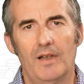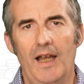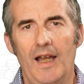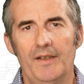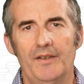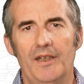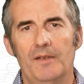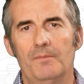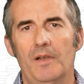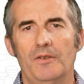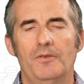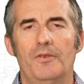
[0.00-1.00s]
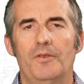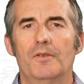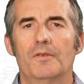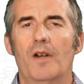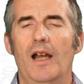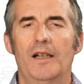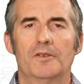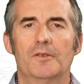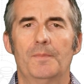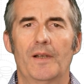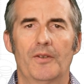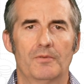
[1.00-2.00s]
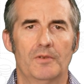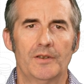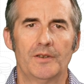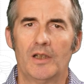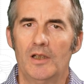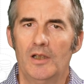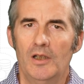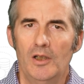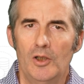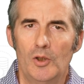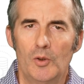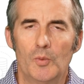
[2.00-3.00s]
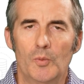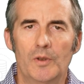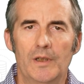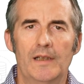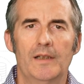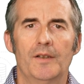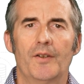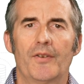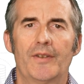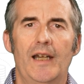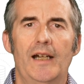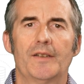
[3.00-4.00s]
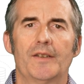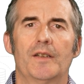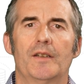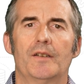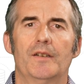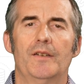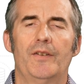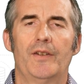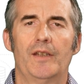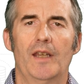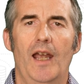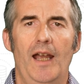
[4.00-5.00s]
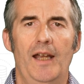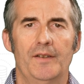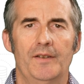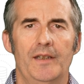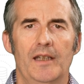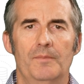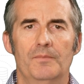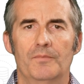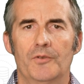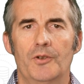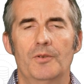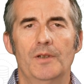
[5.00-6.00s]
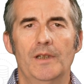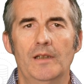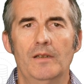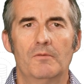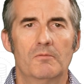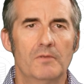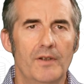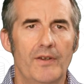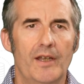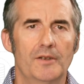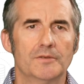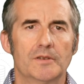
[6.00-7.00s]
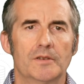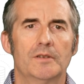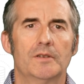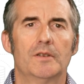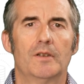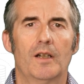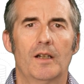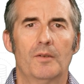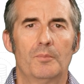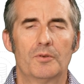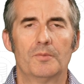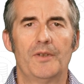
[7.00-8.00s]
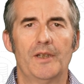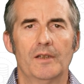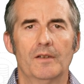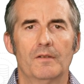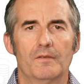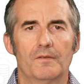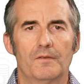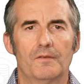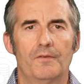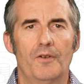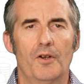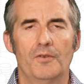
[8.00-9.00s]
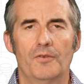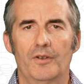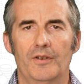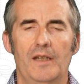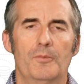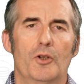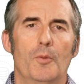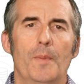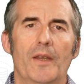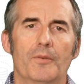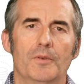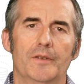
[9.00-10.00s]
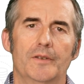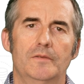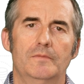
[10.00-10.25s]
idm-u algo password will start the IDM GUI without prompting for username or a password.